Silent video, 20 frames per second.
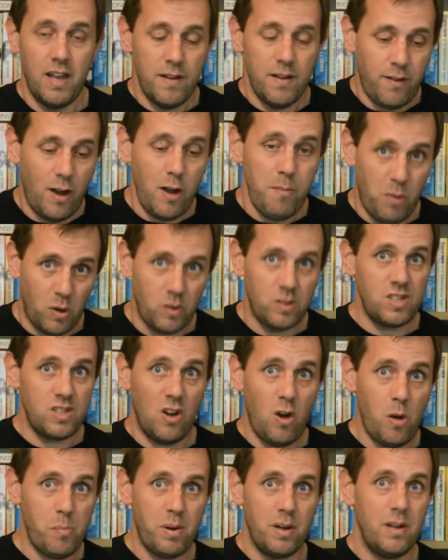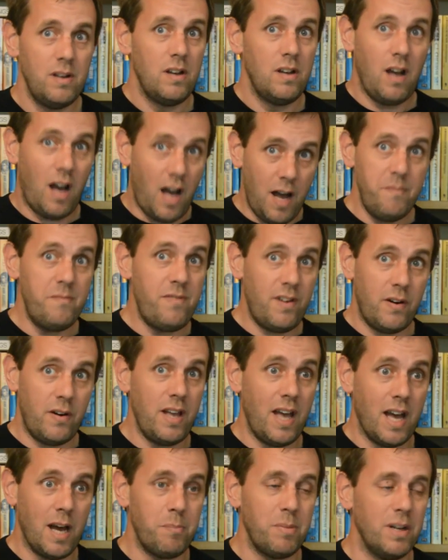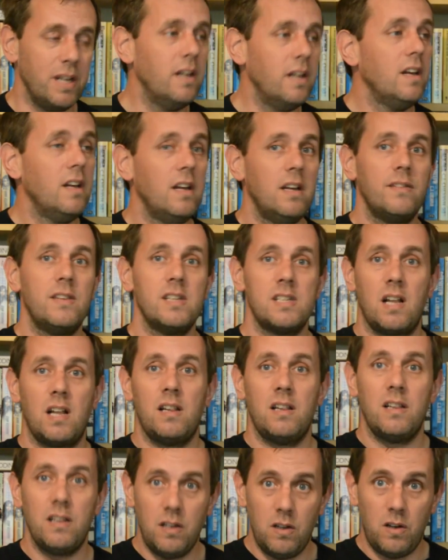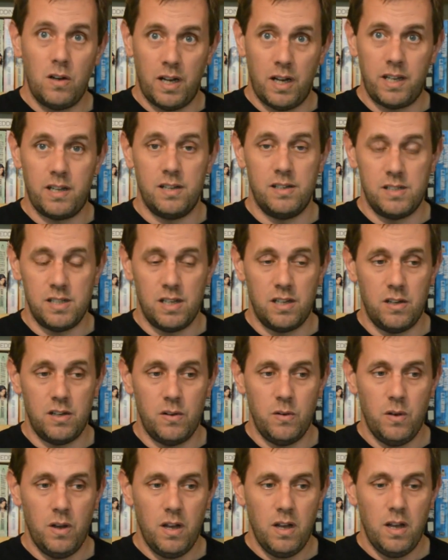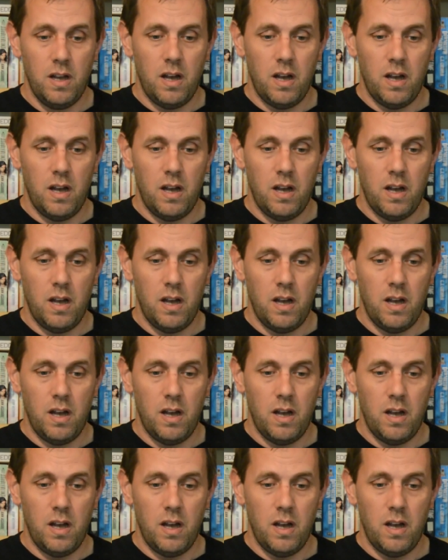If I'm on top, I'm very happy. There's a lot I can do.